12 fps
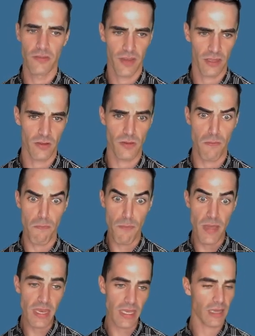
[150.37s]
In fact, there's
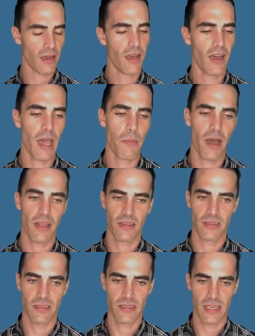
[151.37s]
many
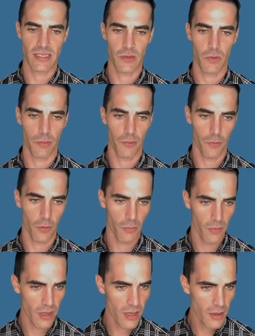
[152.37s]
hypothesis tests that were performed.
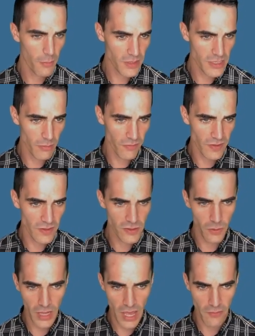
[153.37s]
But some of these
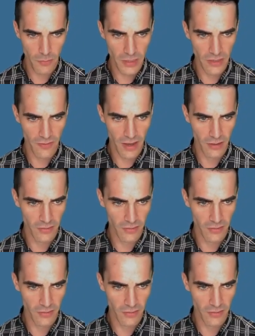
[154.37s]
don't have a p-value.